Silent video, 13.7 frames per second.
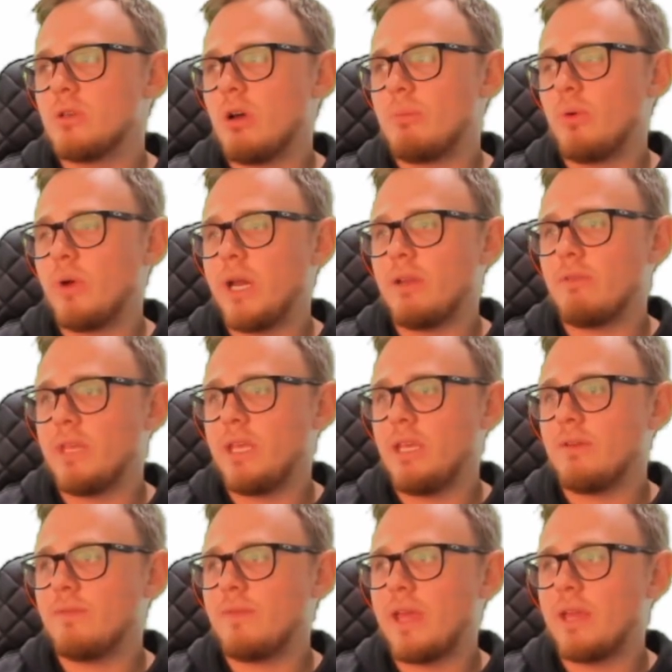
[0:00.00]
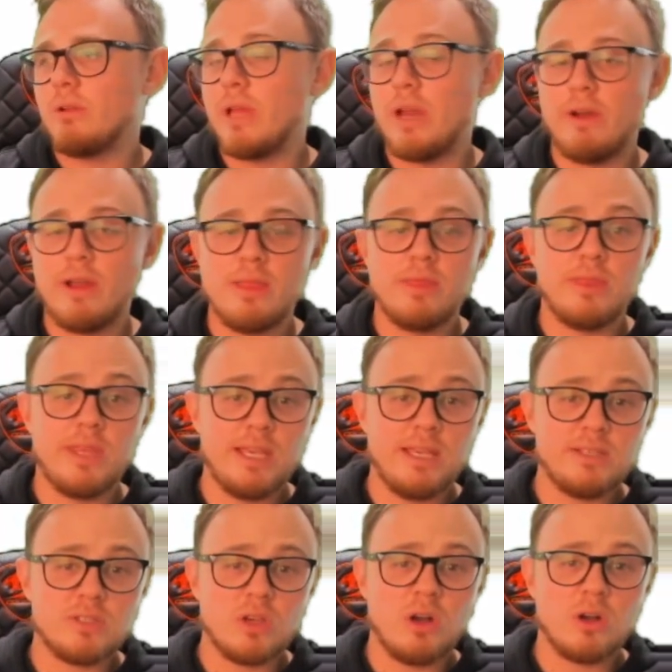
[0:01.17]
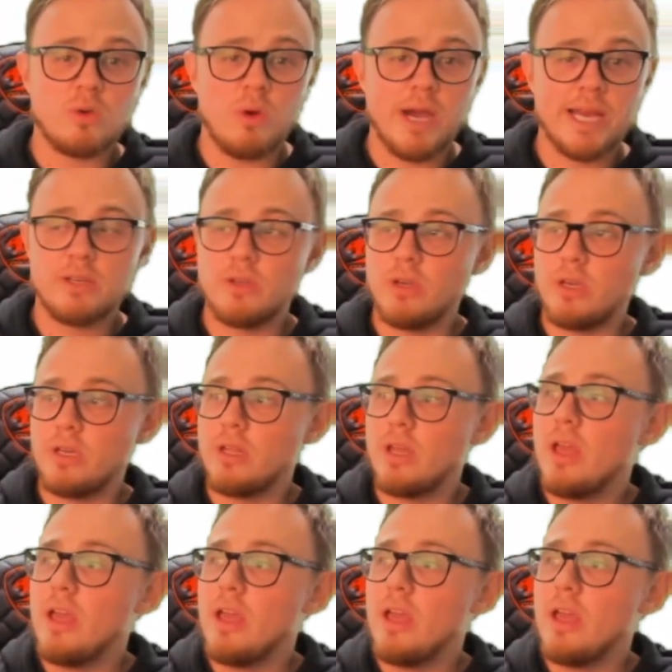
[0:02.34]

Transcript: operating in the Eden Vale area? These are quite good.